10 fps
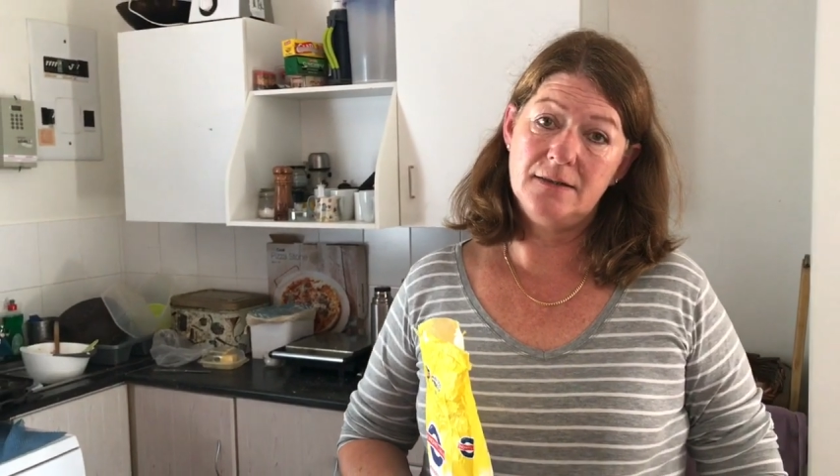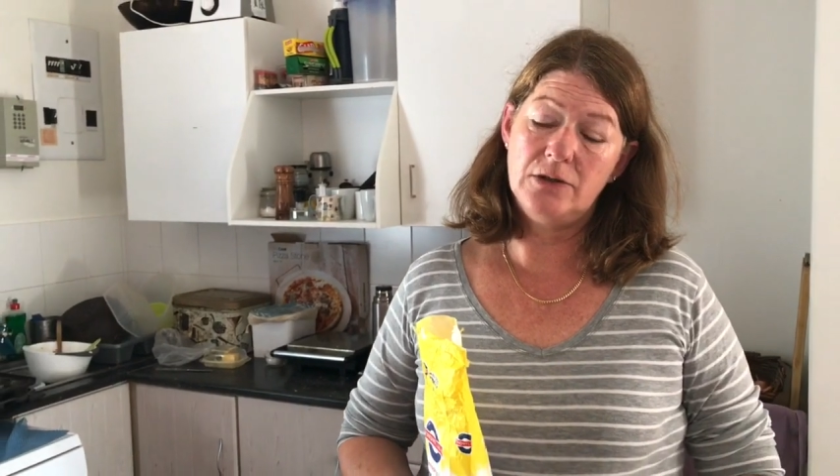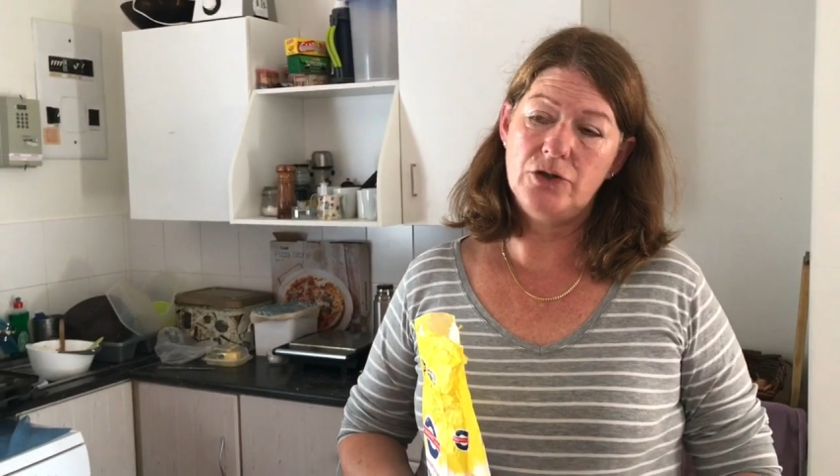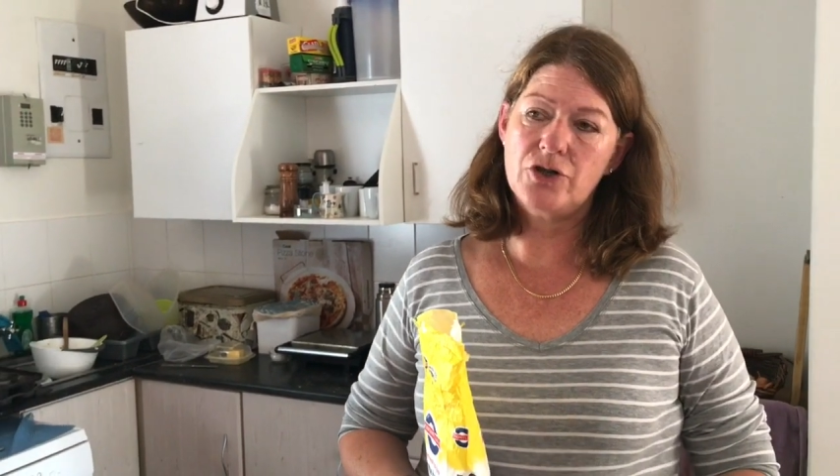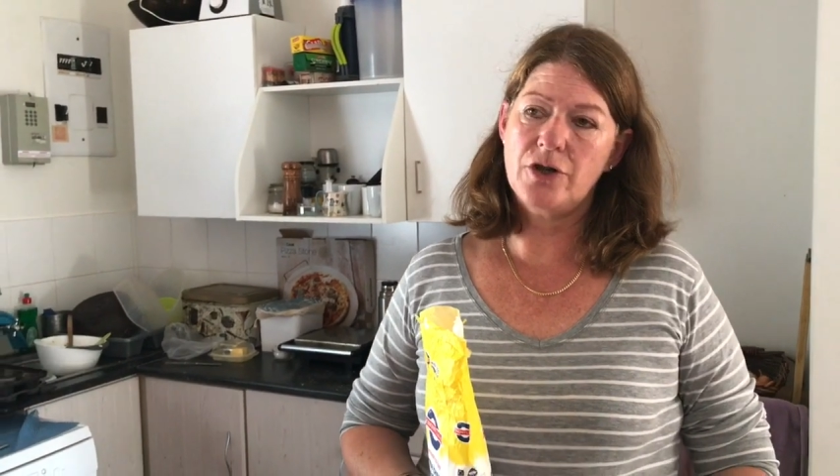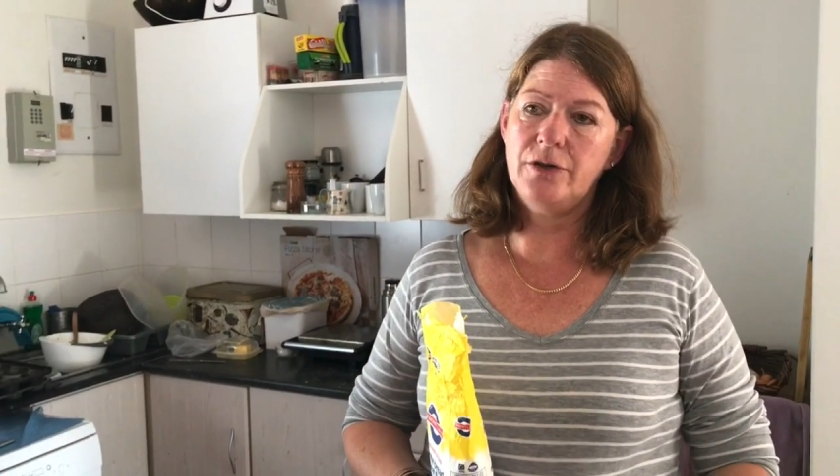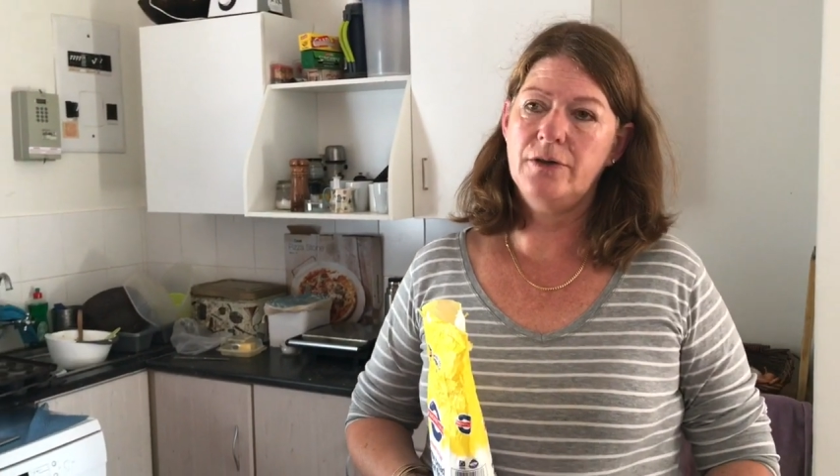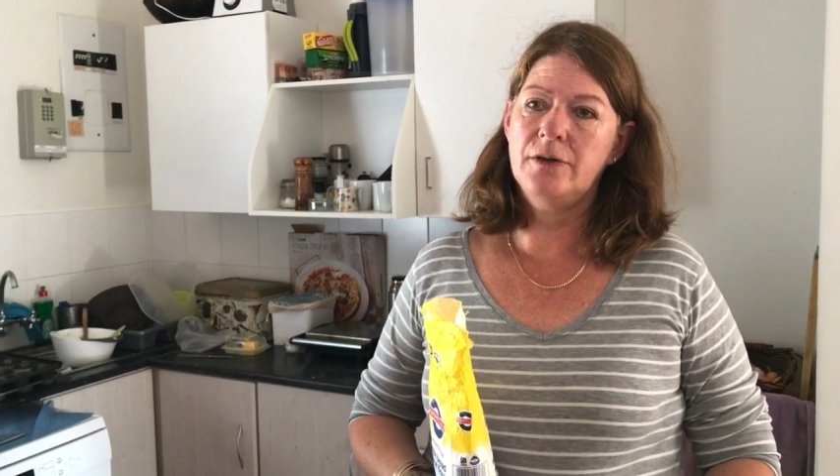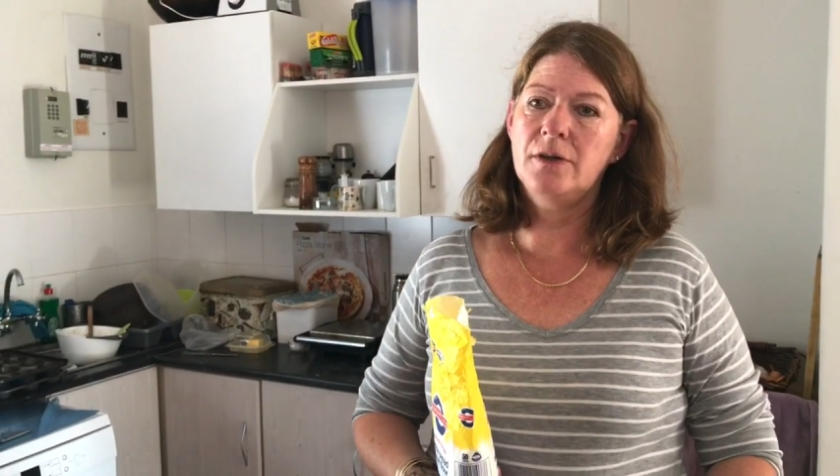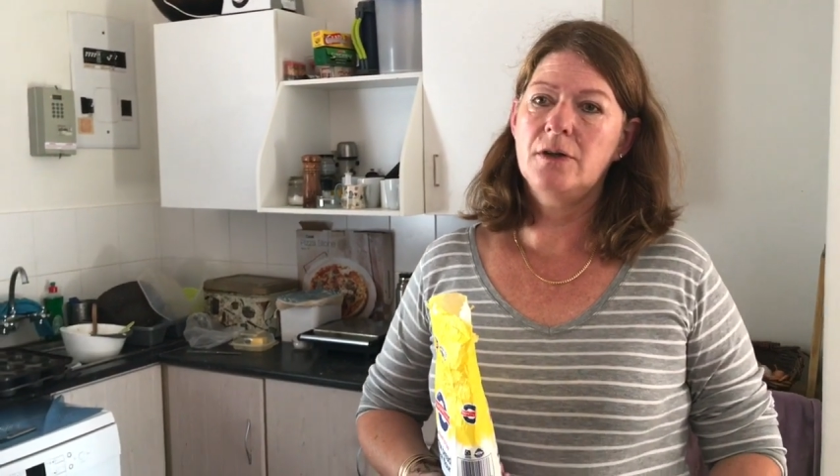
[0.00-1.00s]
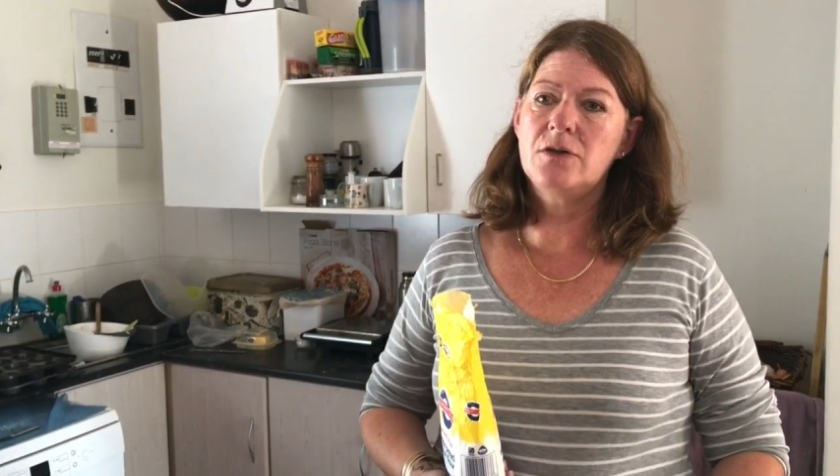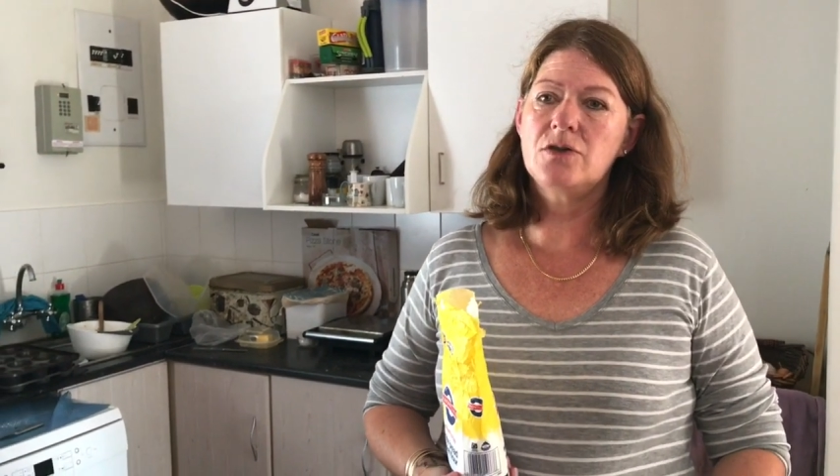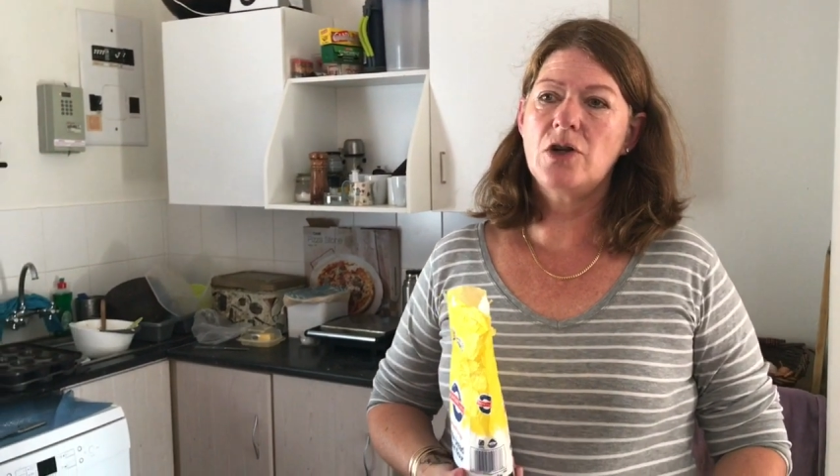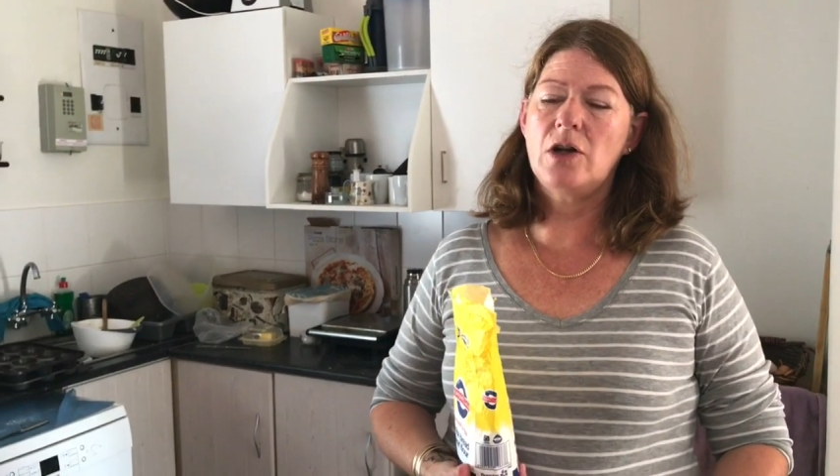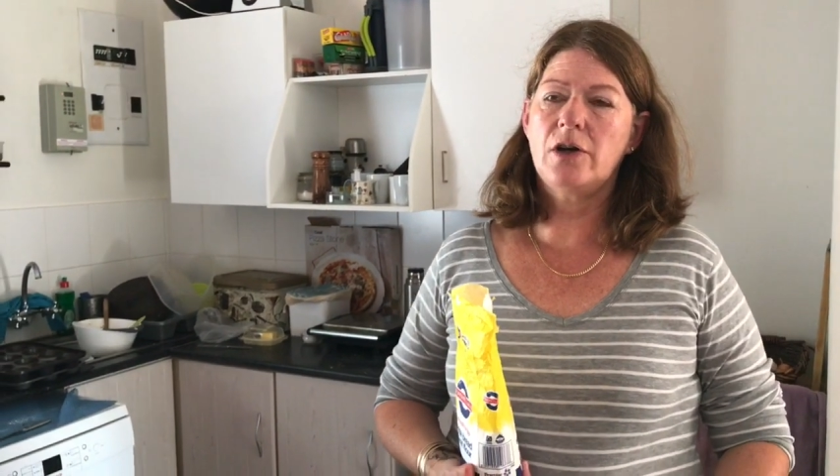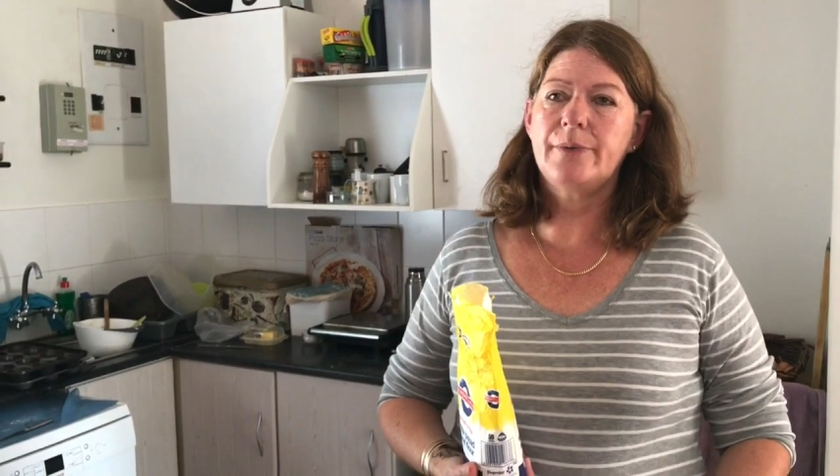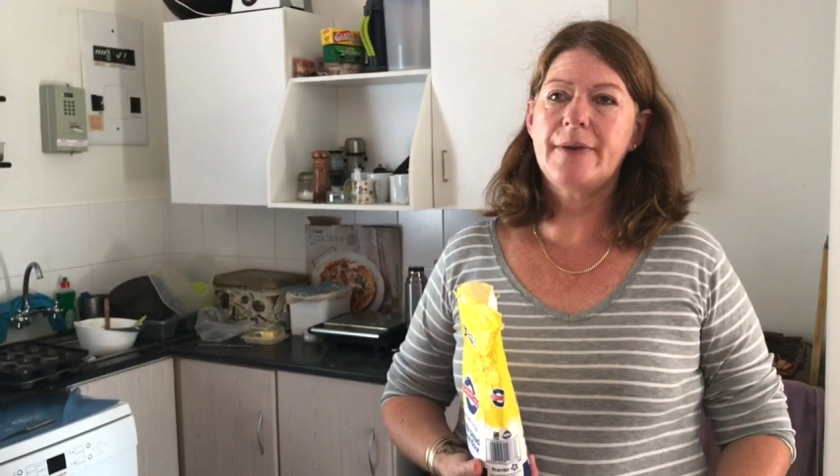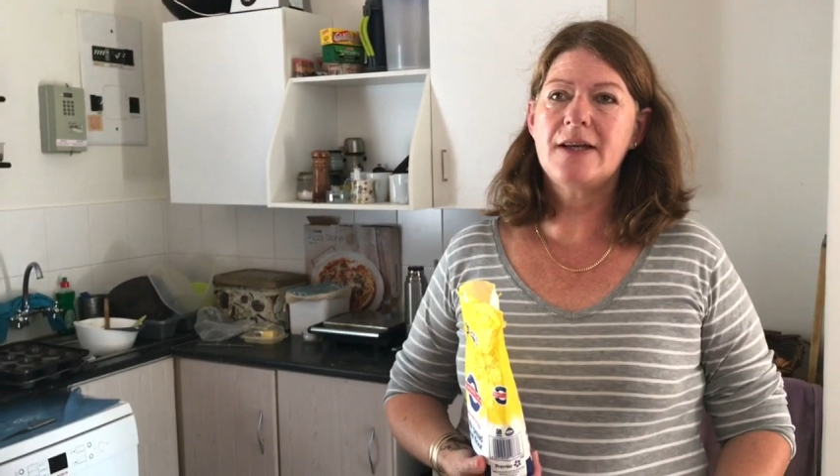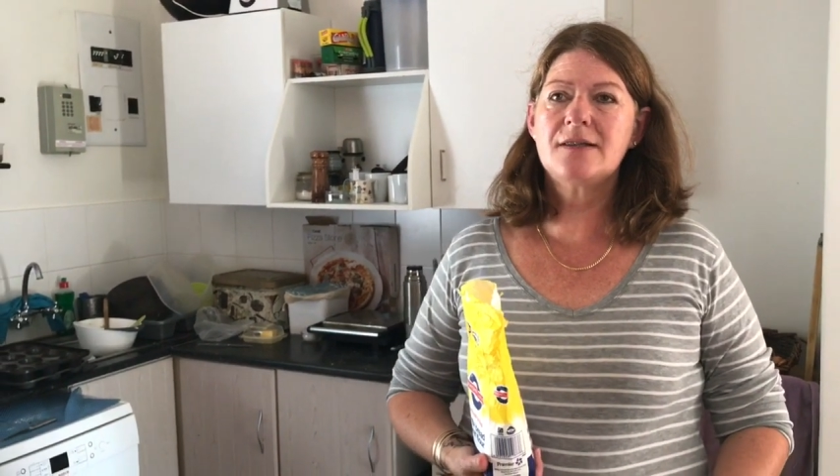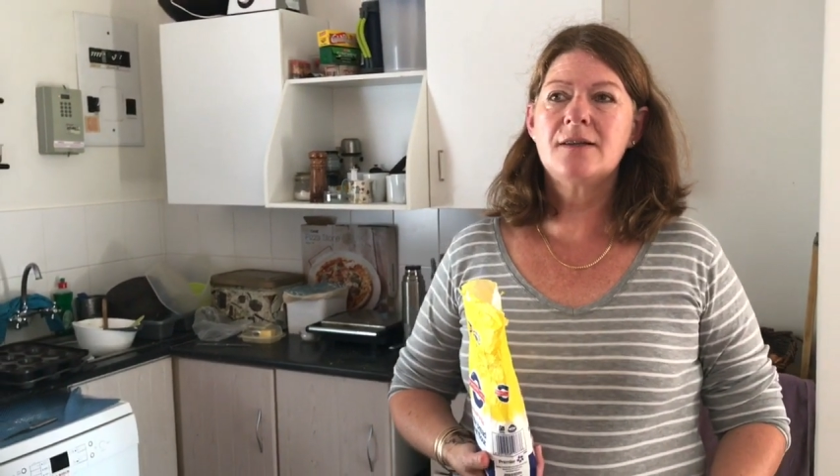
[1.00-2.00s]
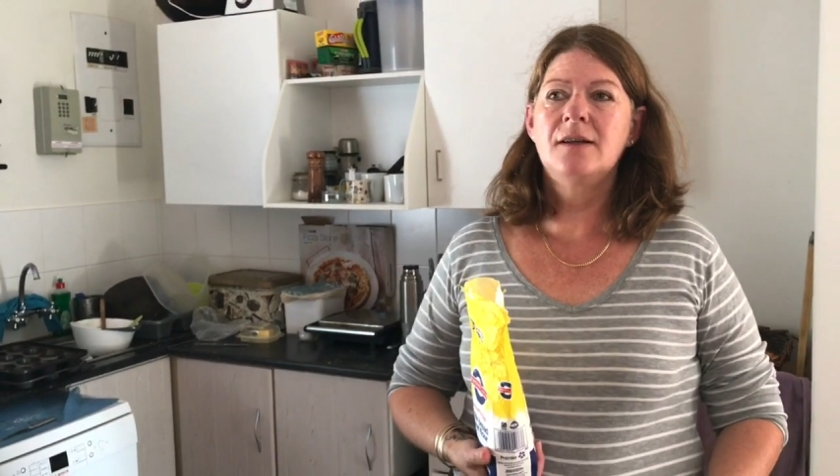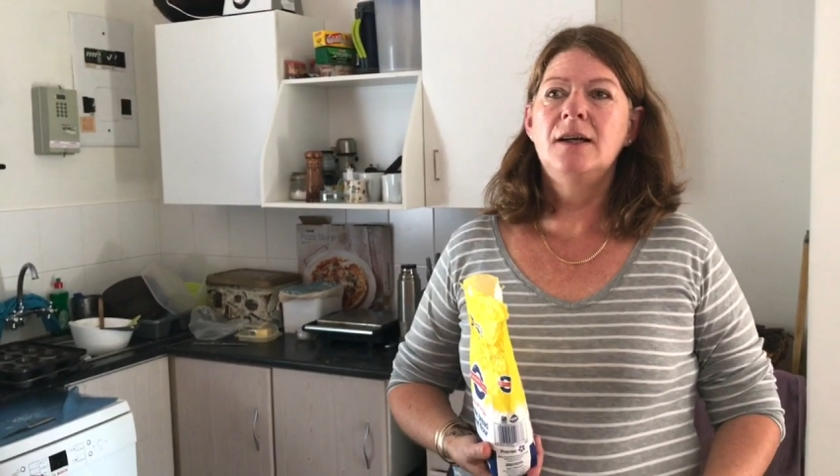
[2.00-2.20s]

Lucio, who's no longer with us,